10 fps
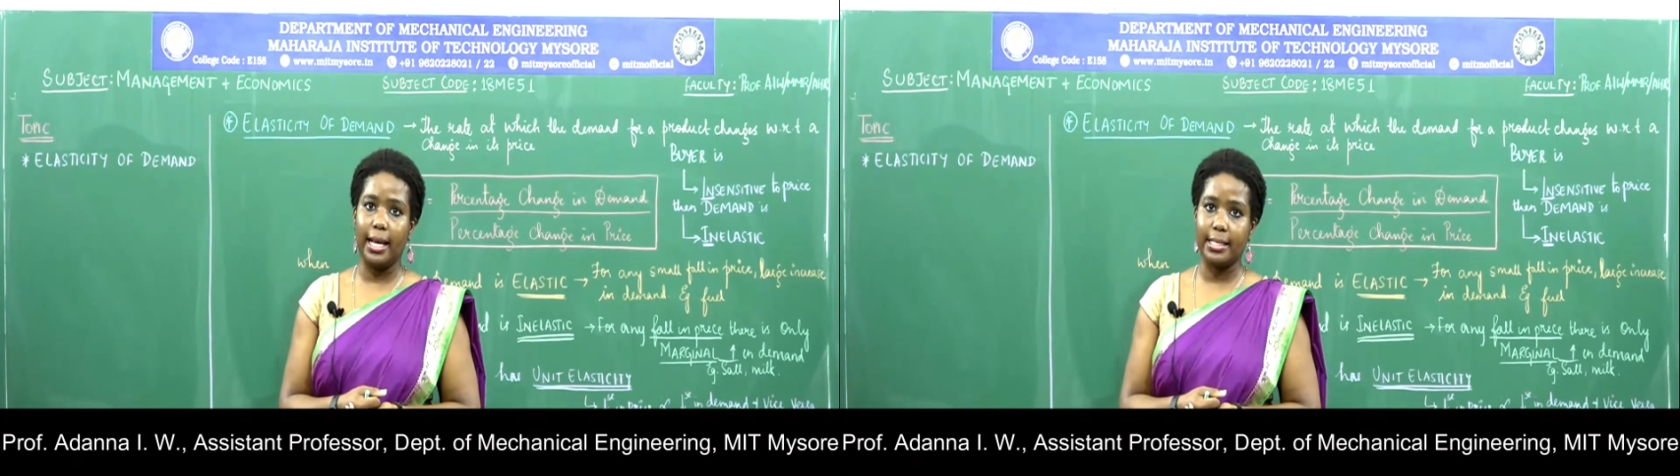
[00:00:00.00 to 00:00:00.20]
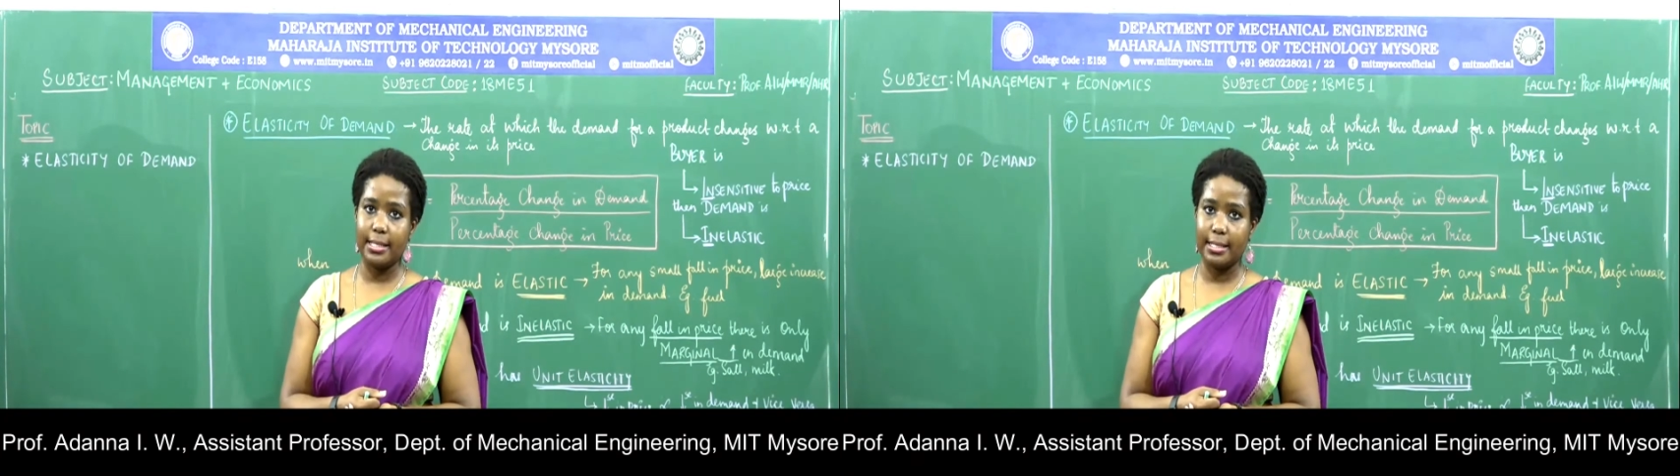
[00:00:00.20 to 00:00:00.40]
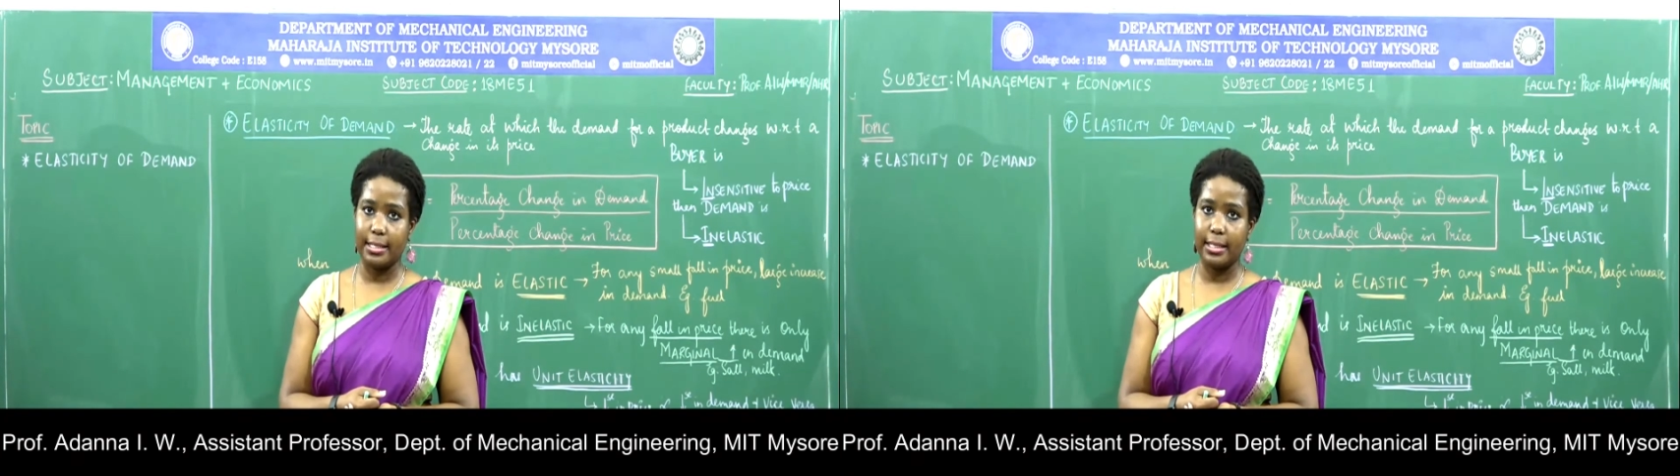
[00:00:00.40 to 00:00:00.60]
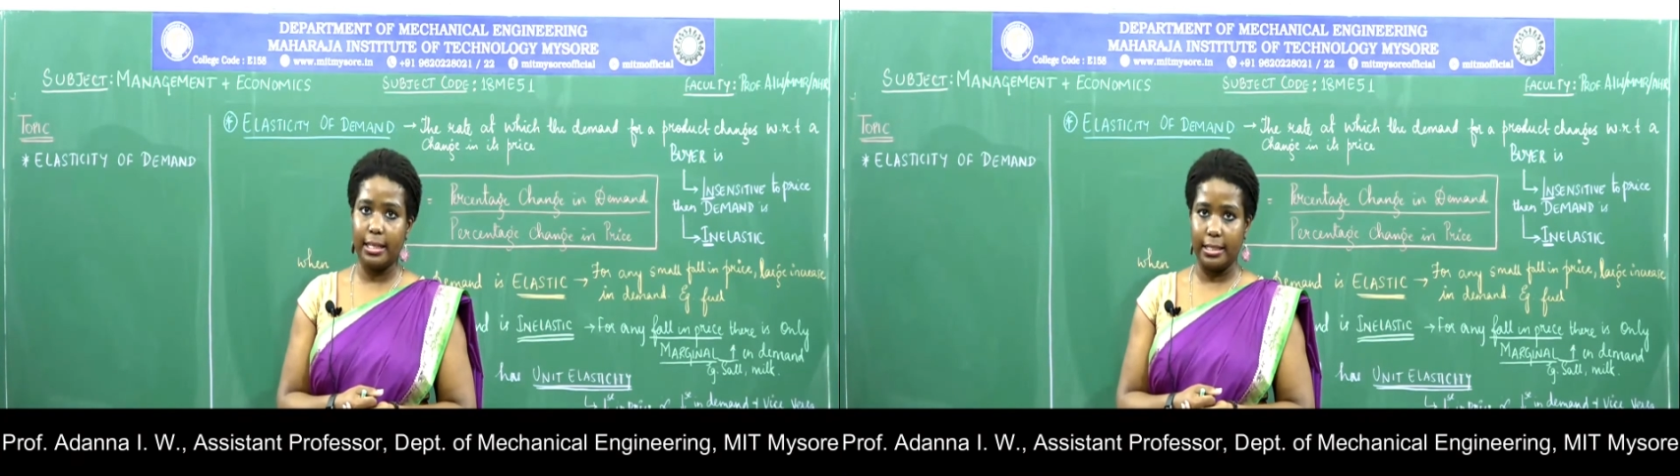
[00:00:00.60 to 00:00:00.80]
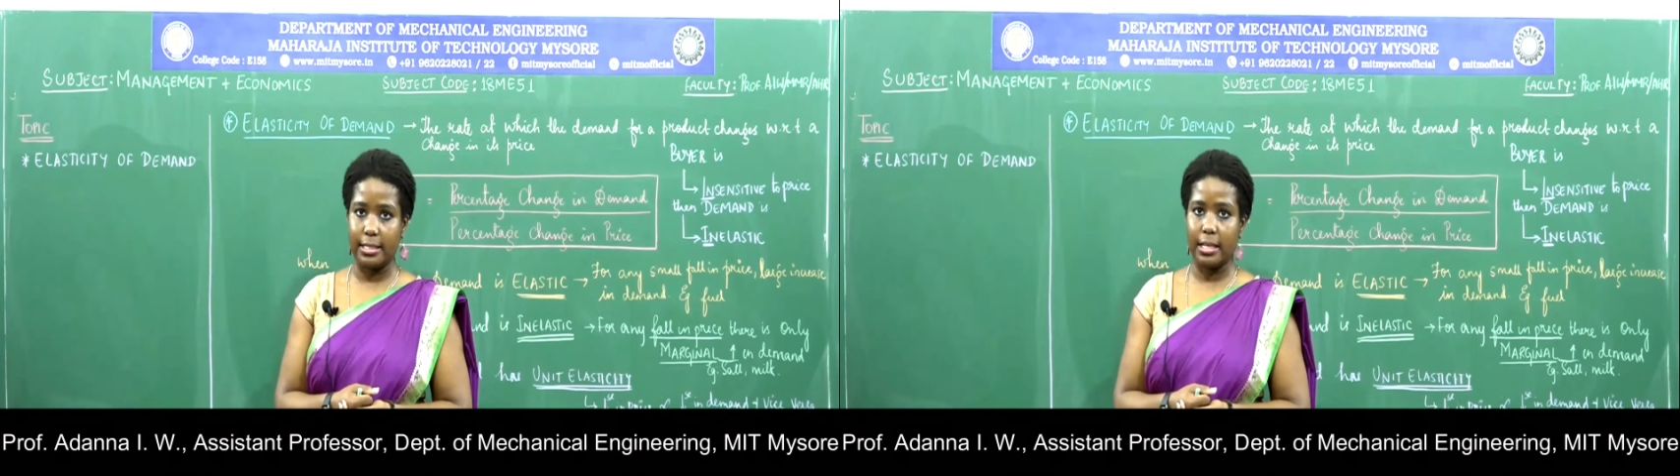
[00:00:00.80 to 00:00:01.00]

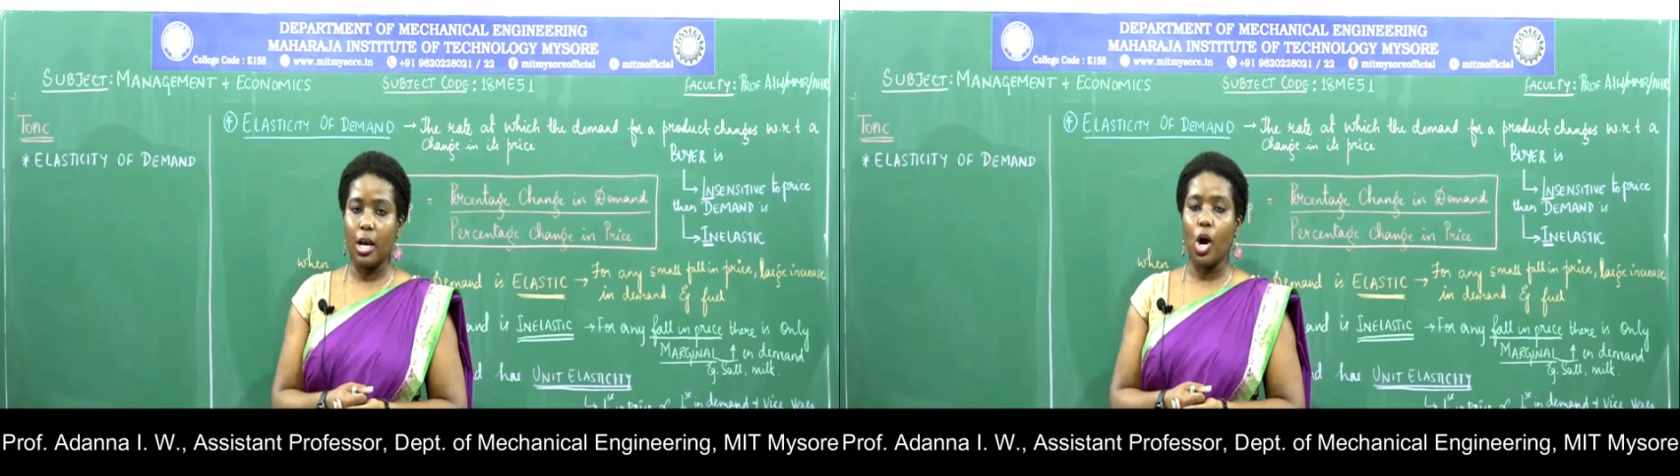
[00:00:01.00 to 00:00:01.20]
elasticity is,